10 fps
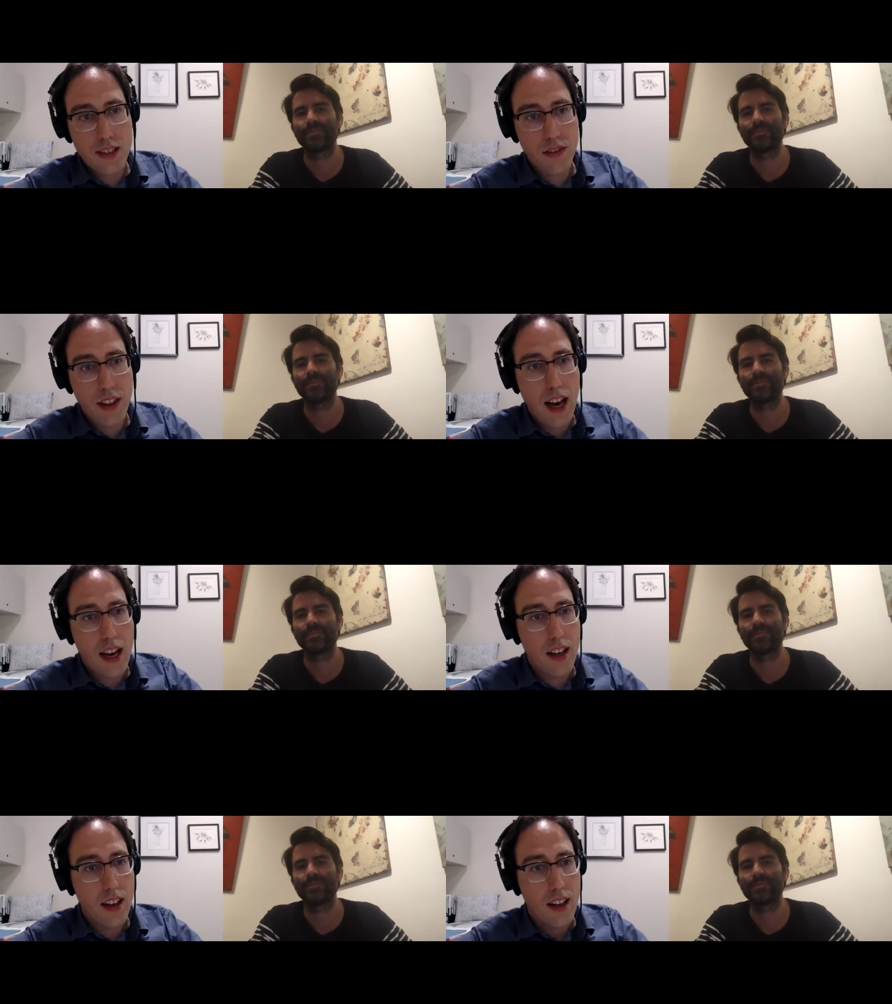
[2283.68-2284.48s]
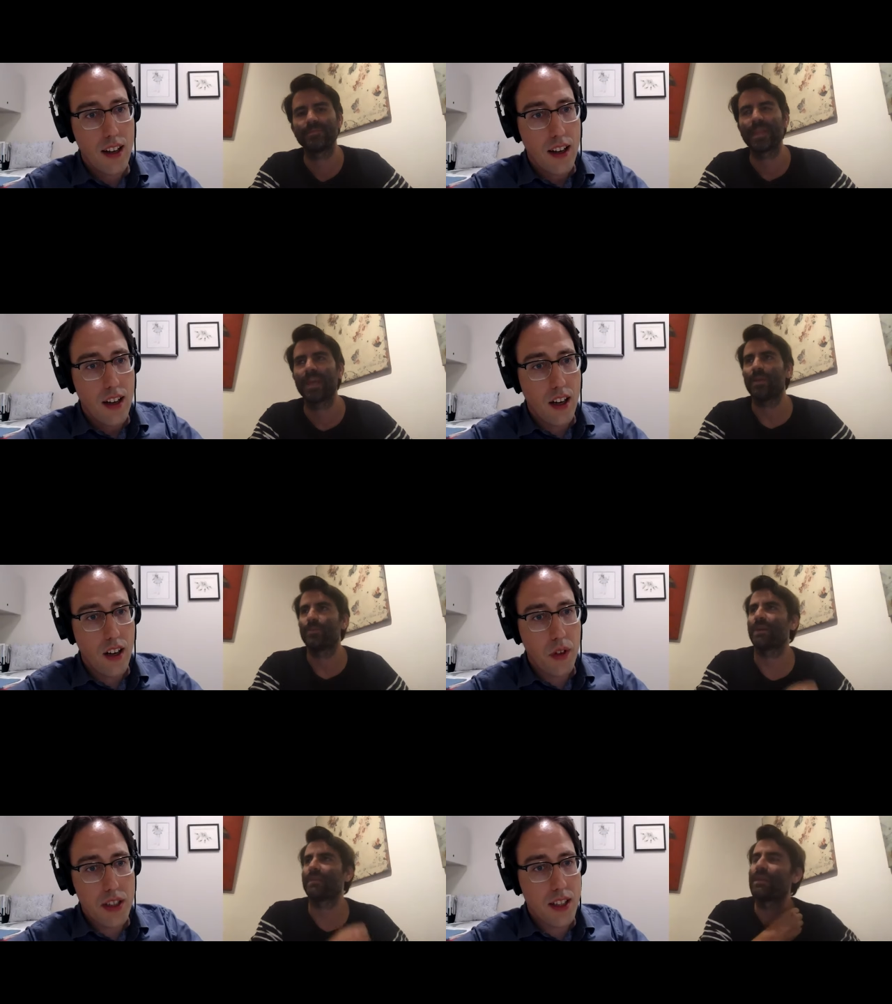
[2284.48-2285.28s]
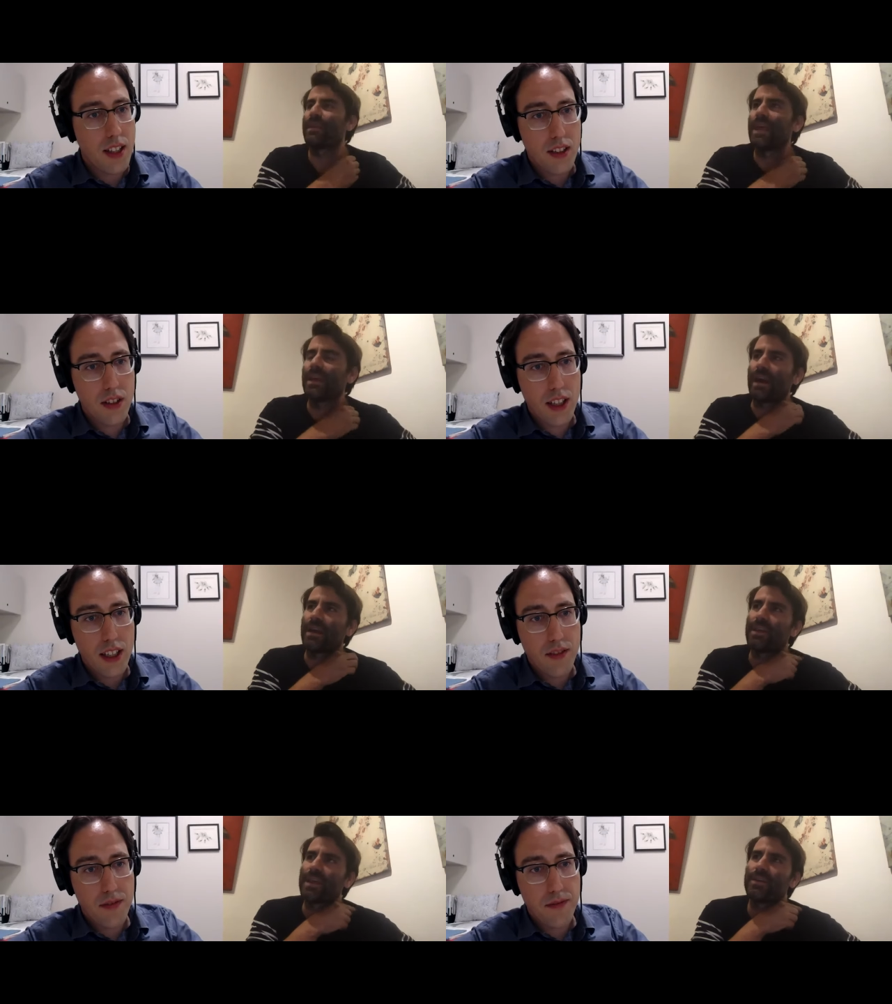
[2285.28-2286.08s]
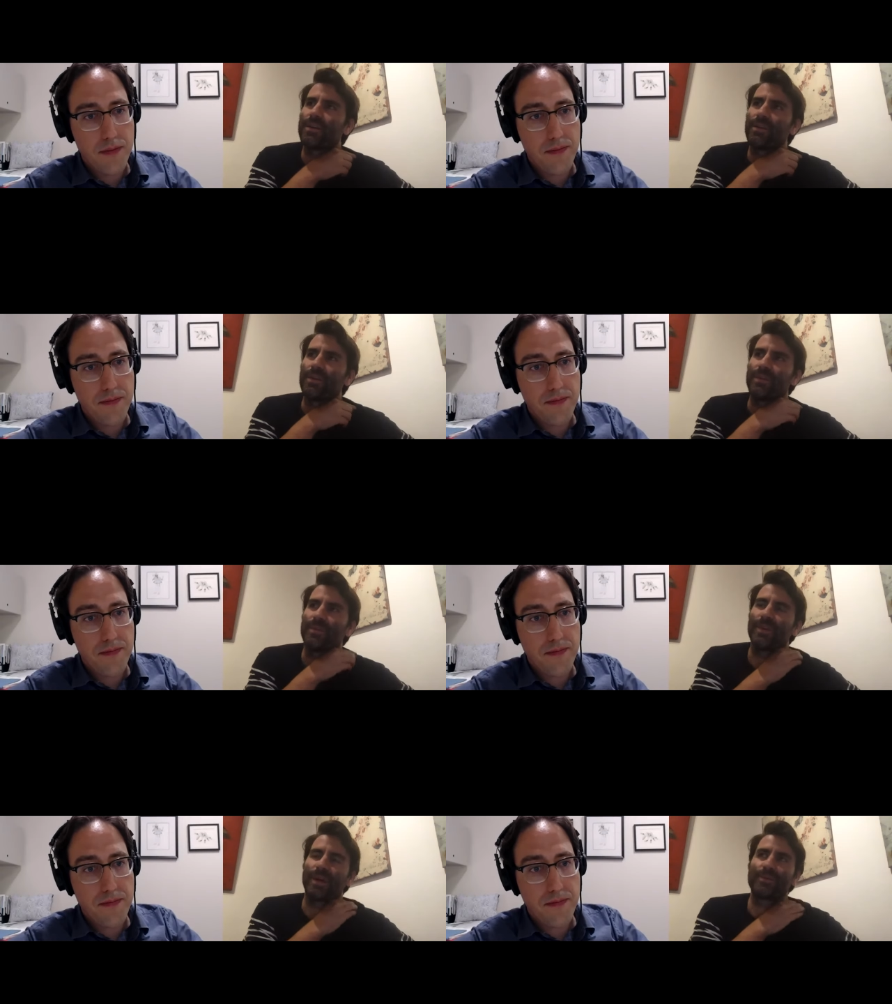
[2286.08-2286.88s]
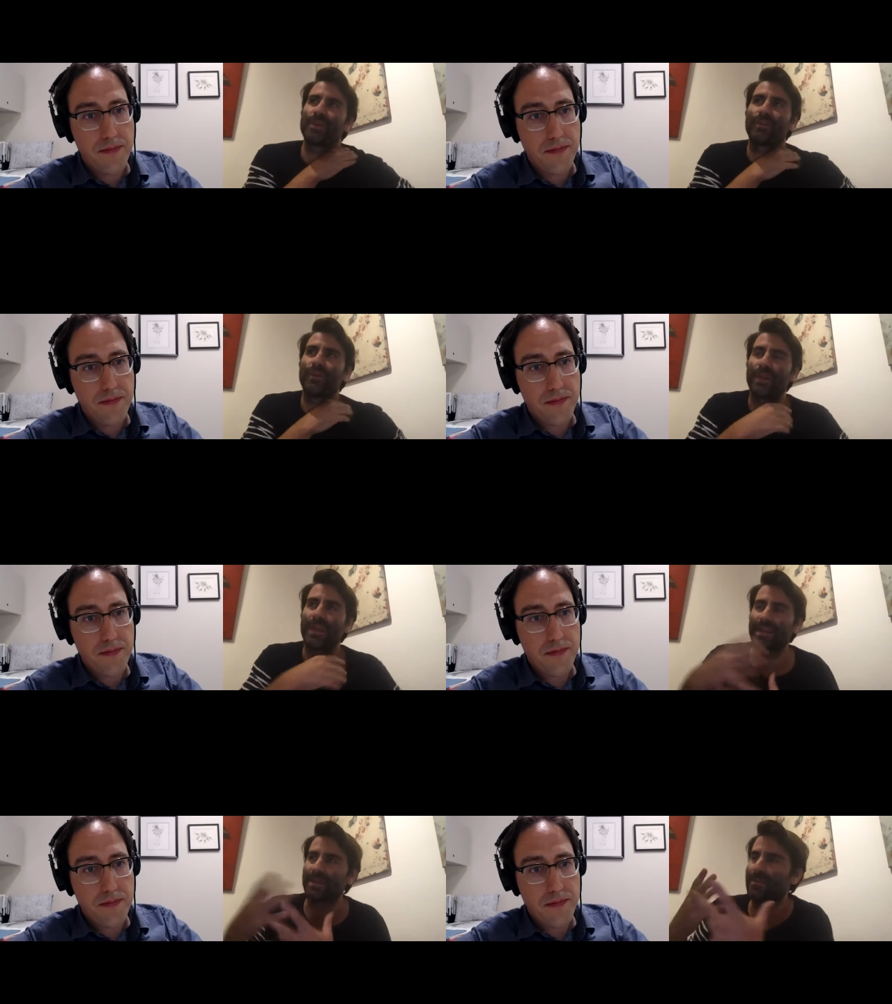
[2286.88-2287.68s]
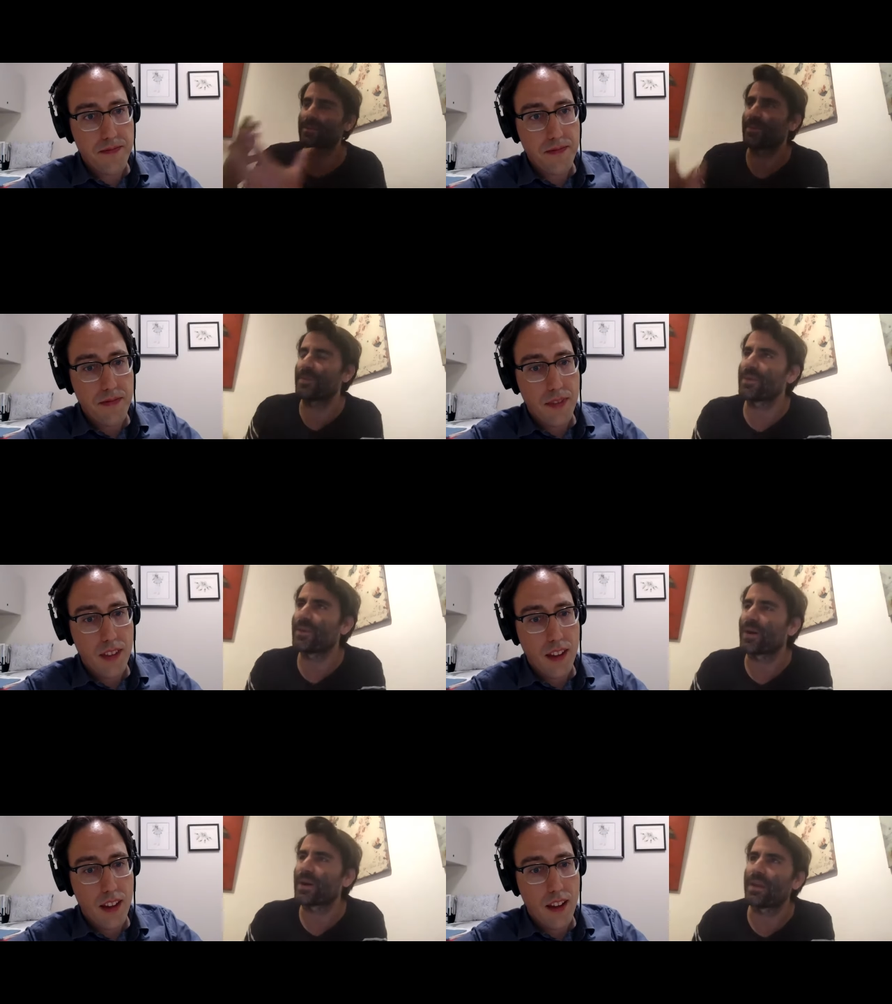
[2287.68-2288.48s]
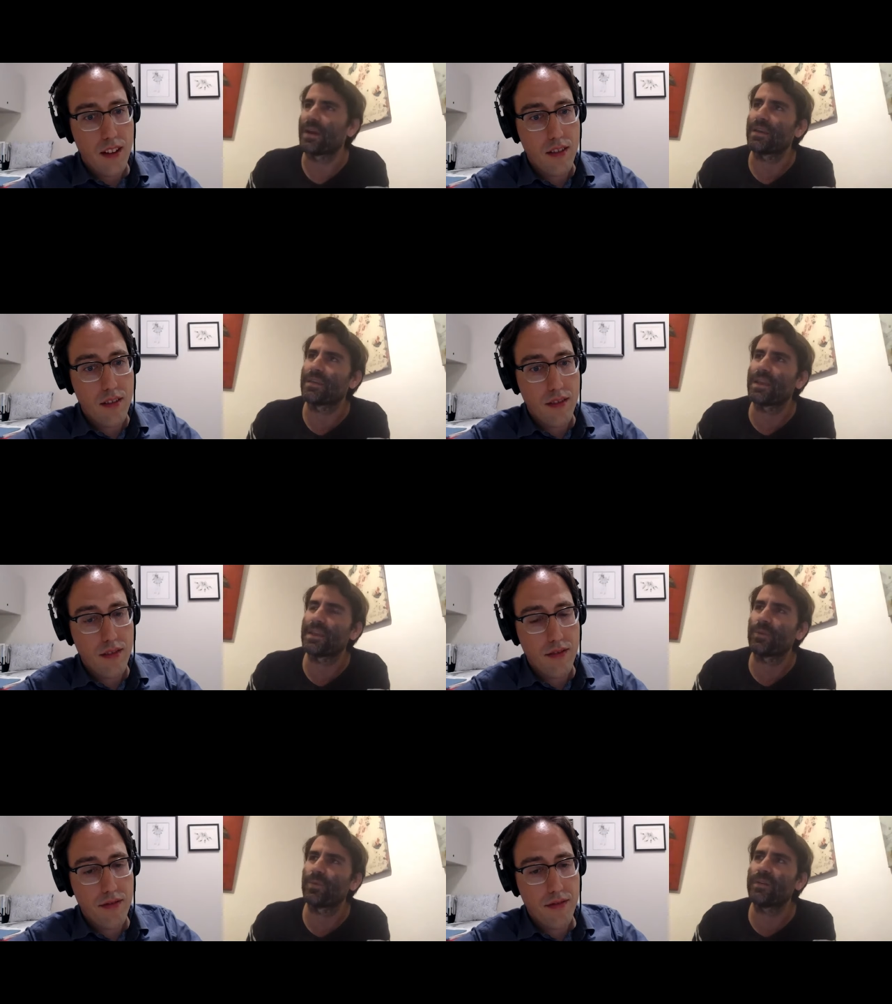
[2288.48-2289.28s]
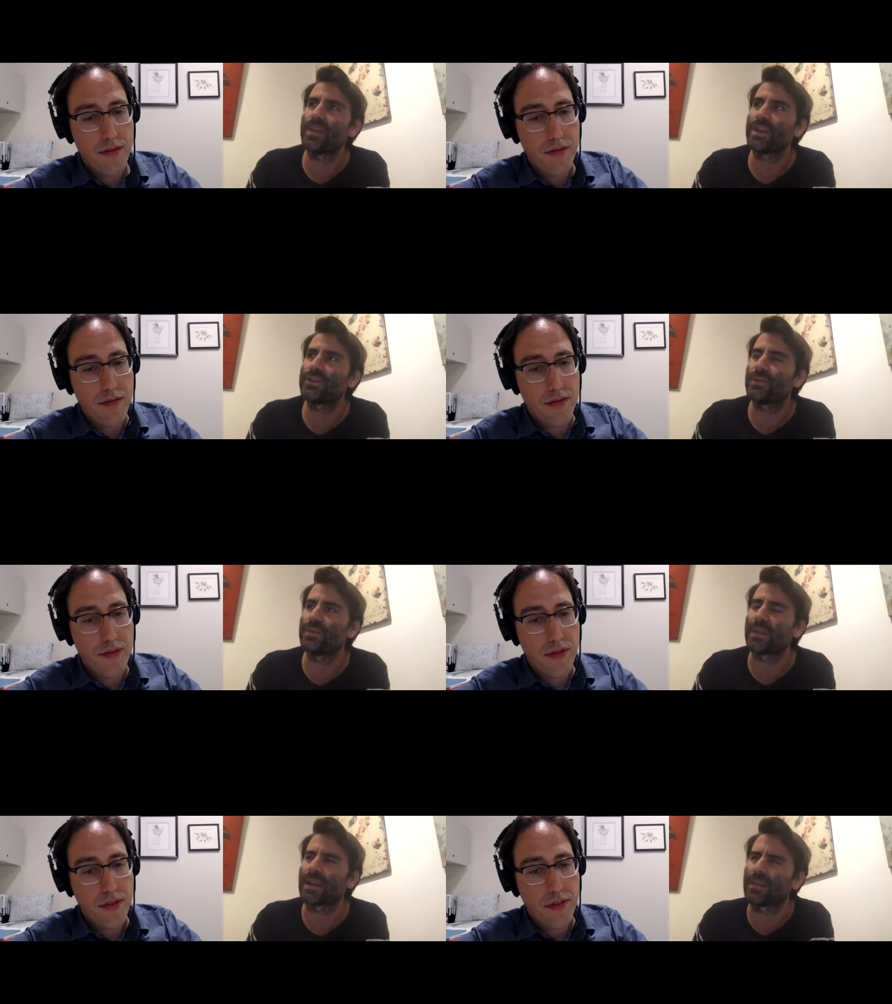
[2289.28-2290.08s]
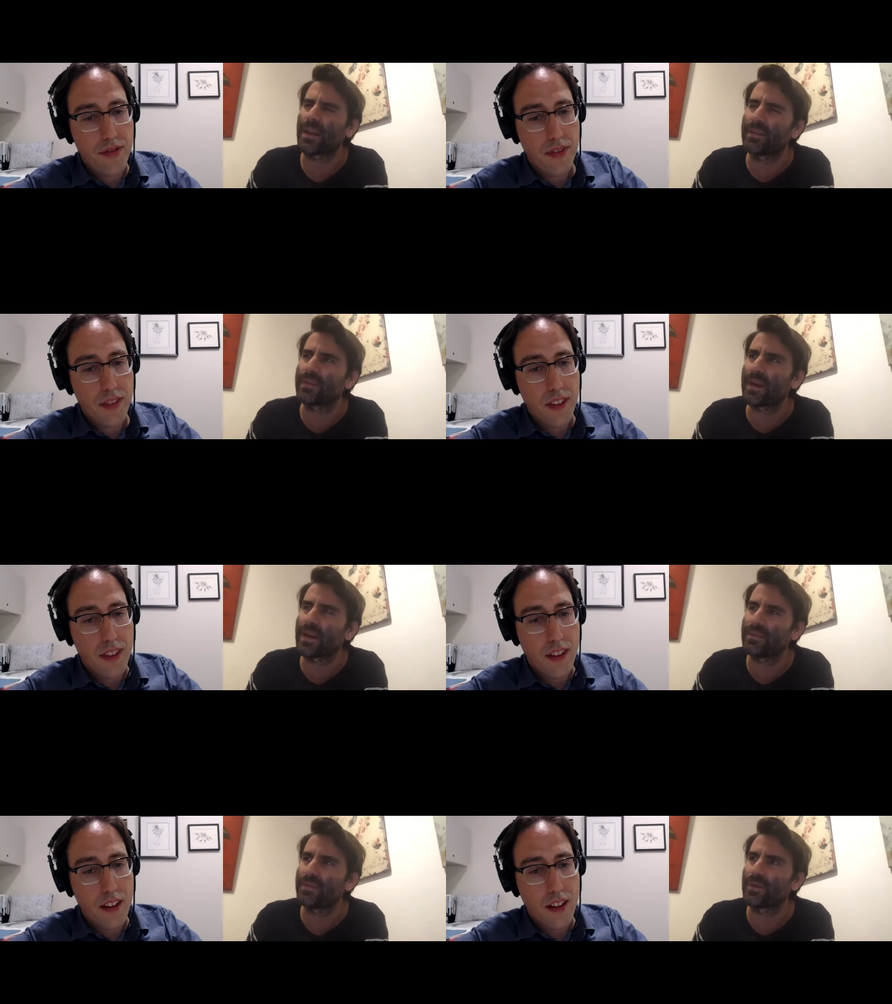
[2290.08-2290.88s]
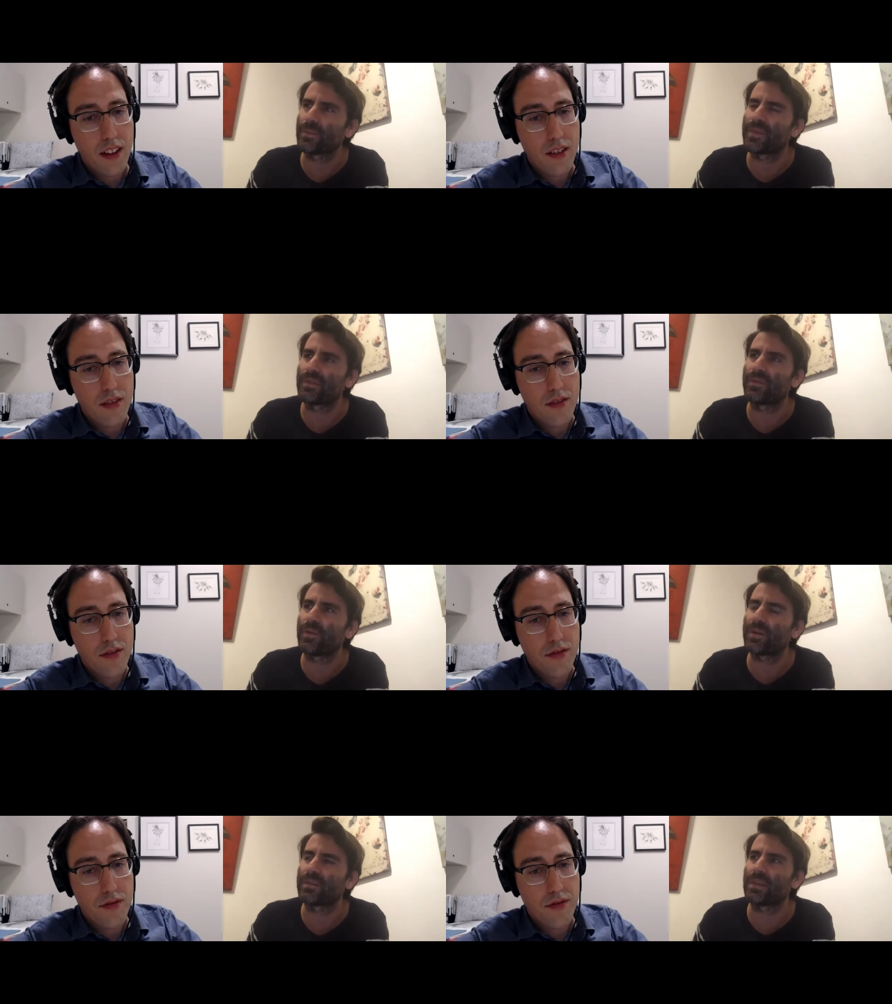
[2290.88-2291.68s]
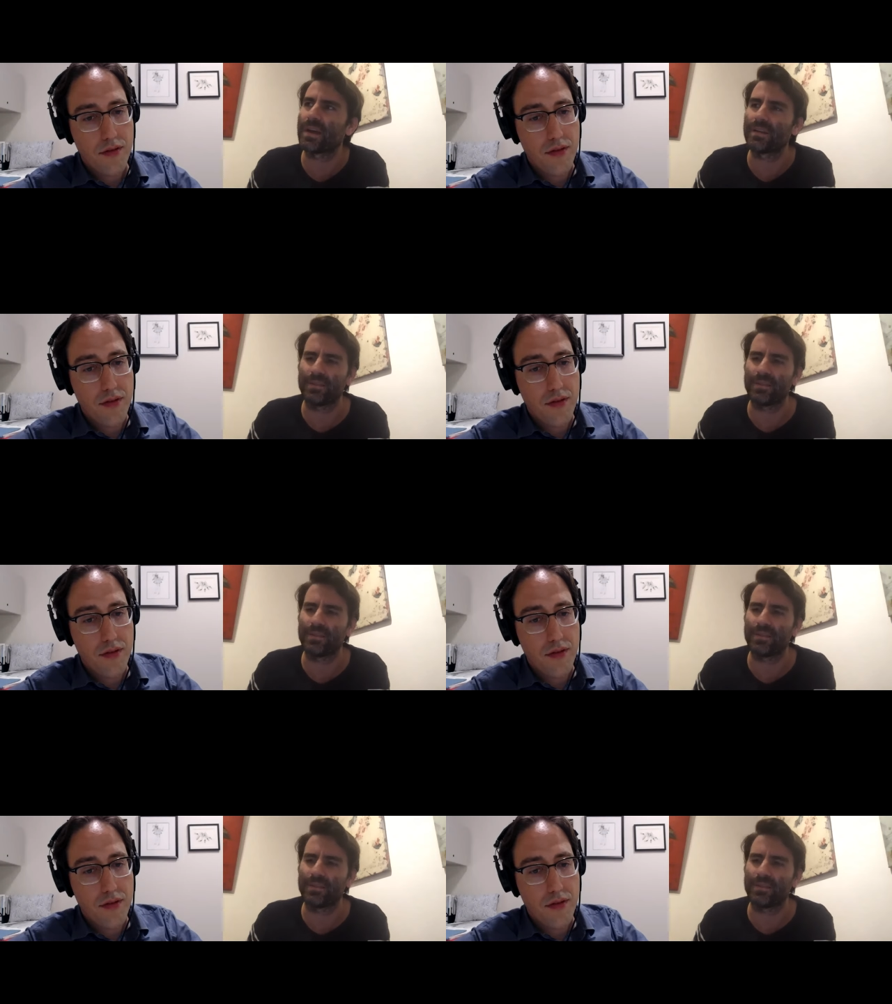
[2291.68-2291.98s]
Speaker 1: of that um, because I, I think, think, is great. I think
Speaker 2: the, um, just so like uh, you know I, th- I think that one of the issues is that a lot of science films they focus a lot on